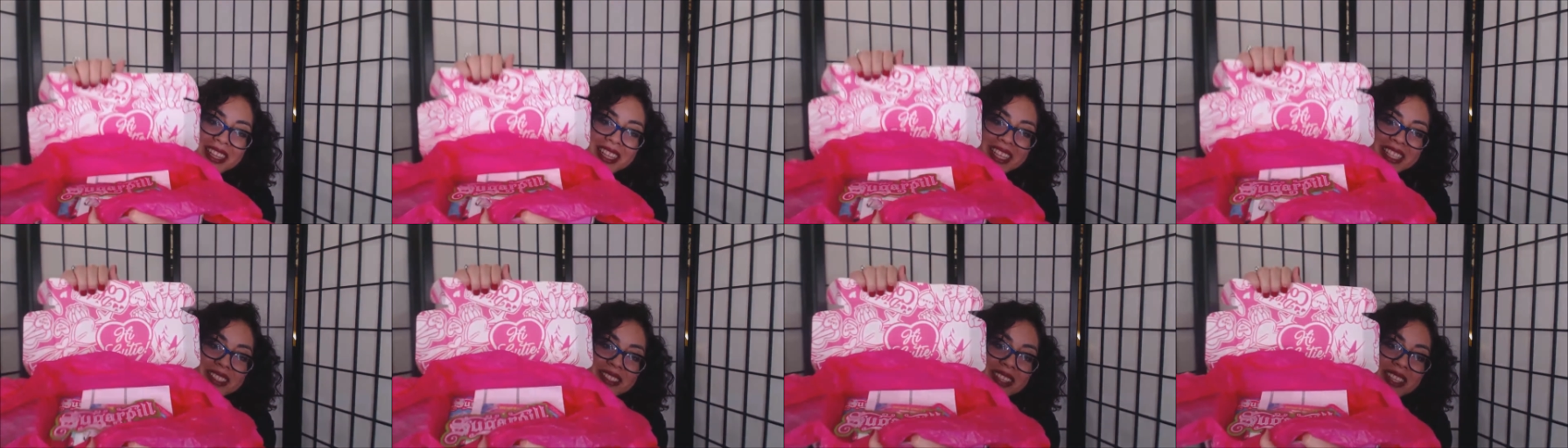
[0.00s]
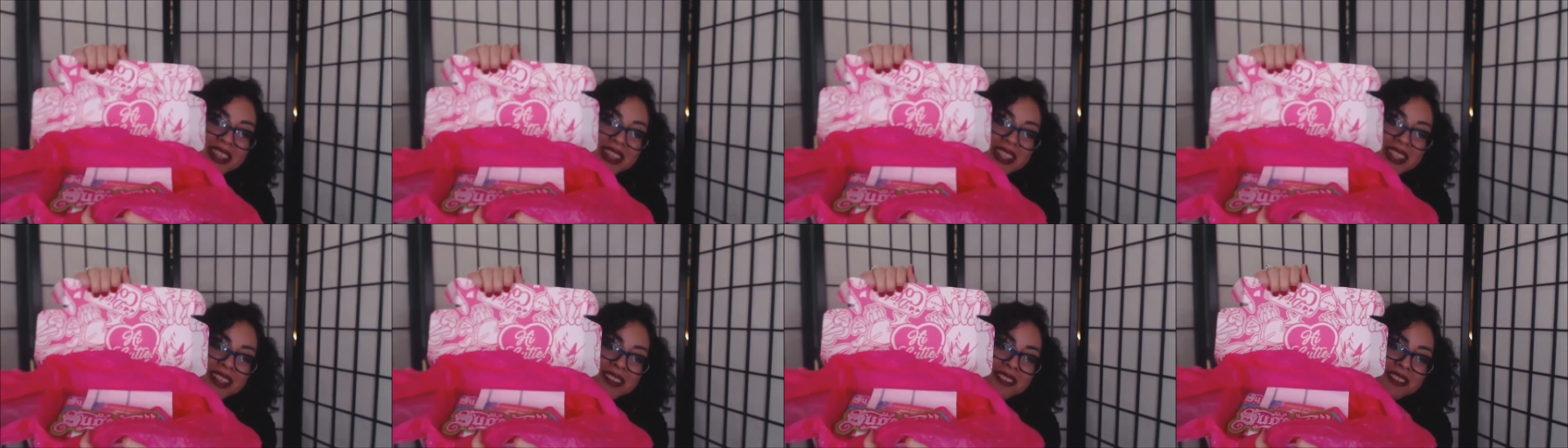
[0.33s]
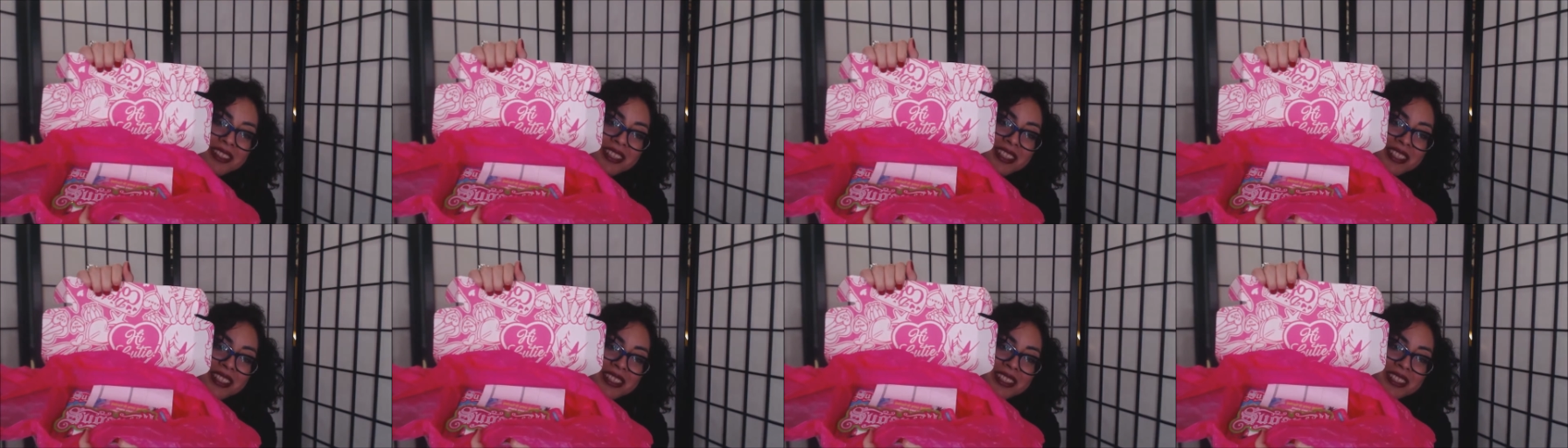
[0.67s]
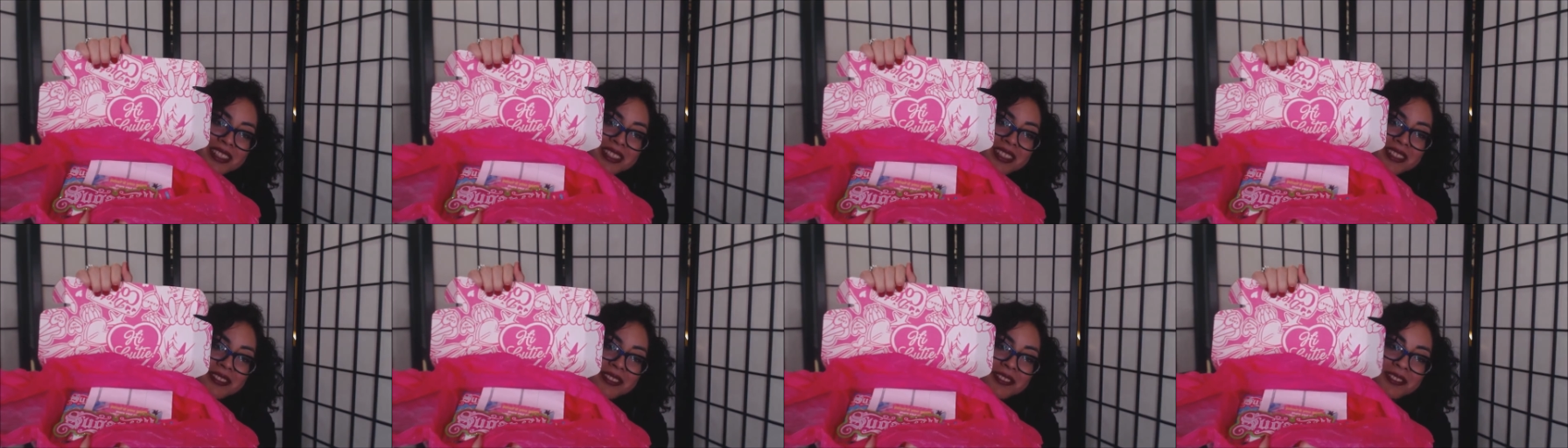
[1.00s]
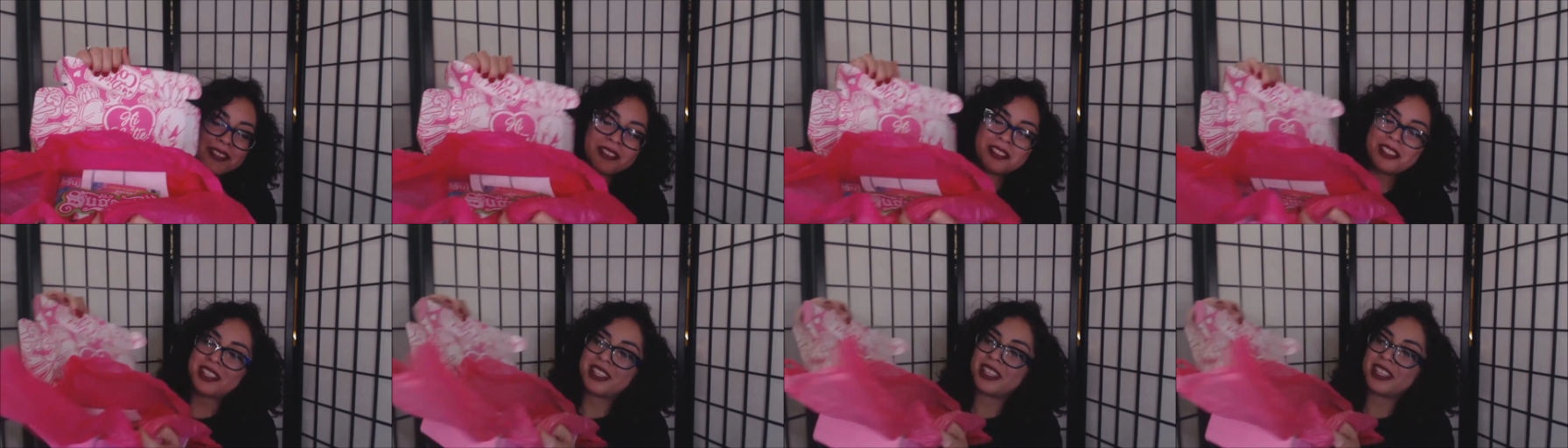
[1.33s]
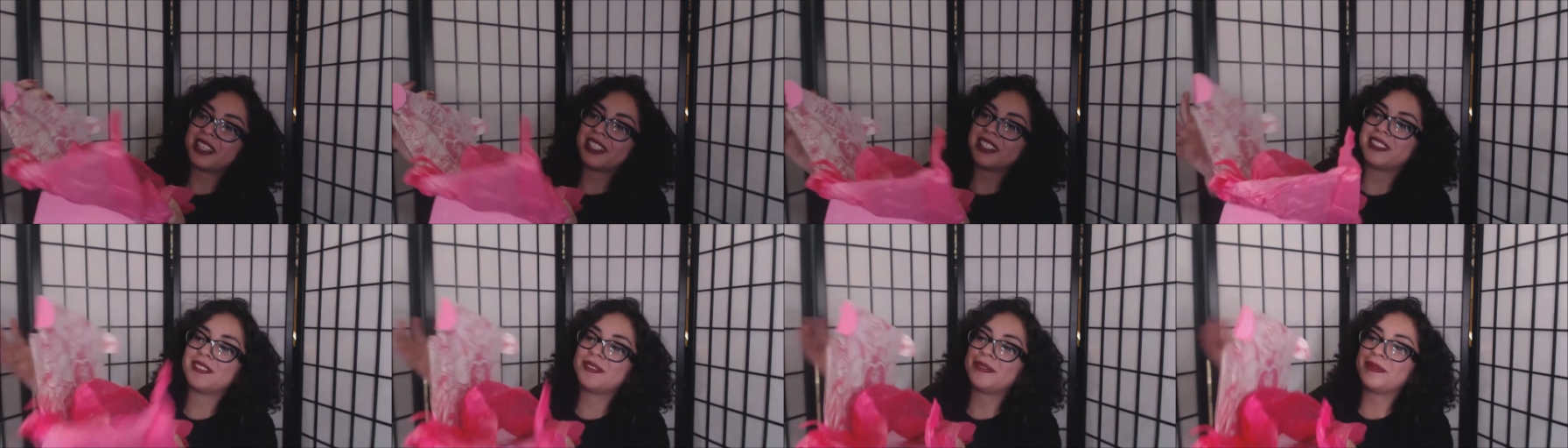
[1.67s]
That's why I love these
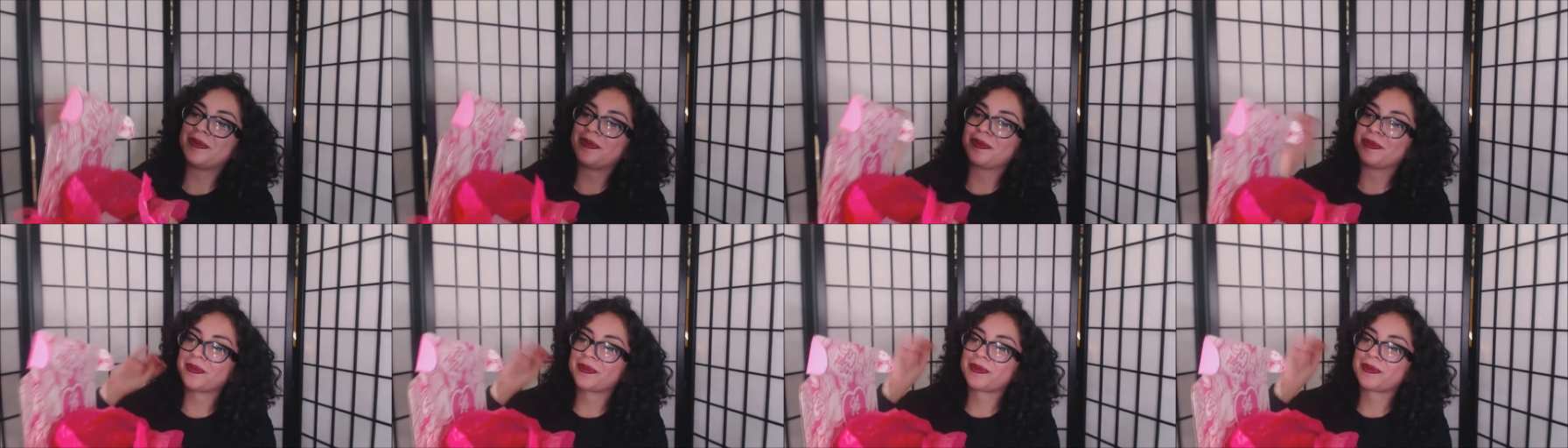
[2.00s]
freaking